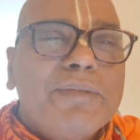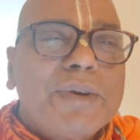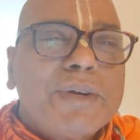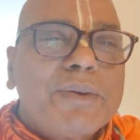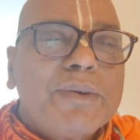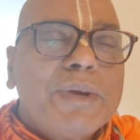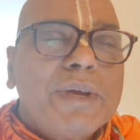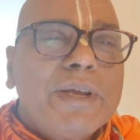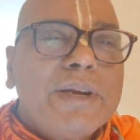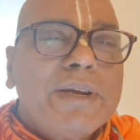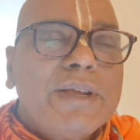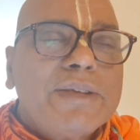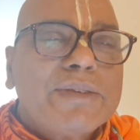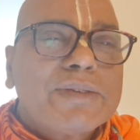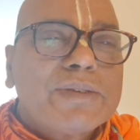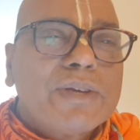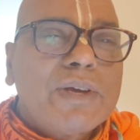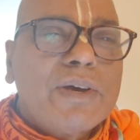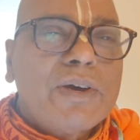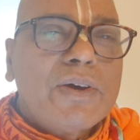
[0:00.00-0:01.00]
But when he
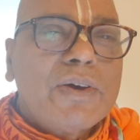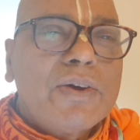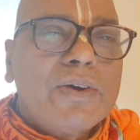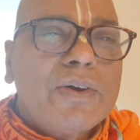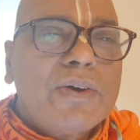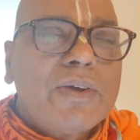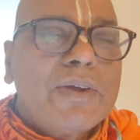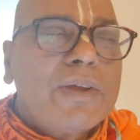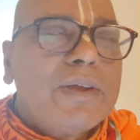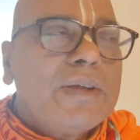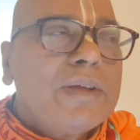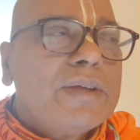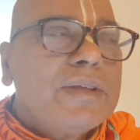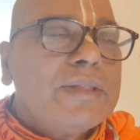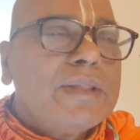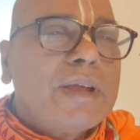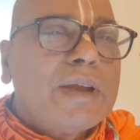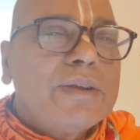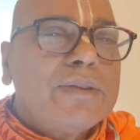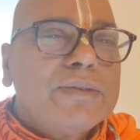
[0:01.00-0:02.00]
saw
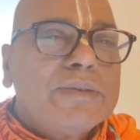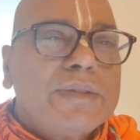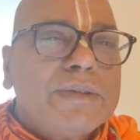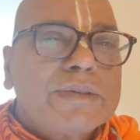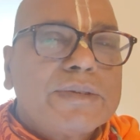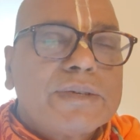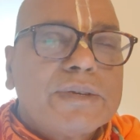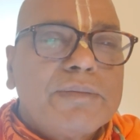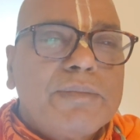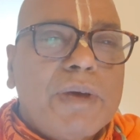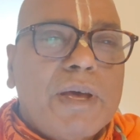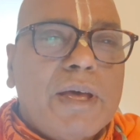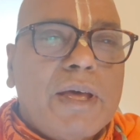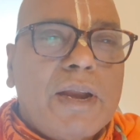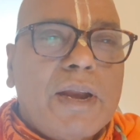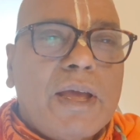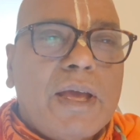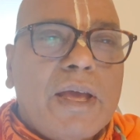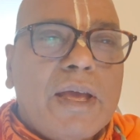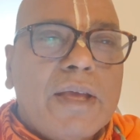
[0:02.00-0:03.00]
that Yudhishthira
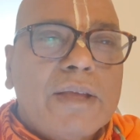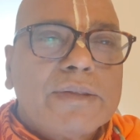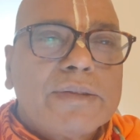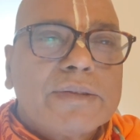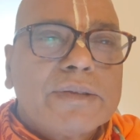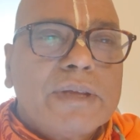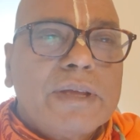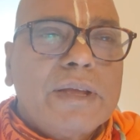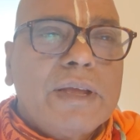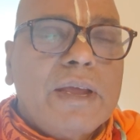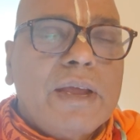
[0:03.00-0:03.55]
Maharaj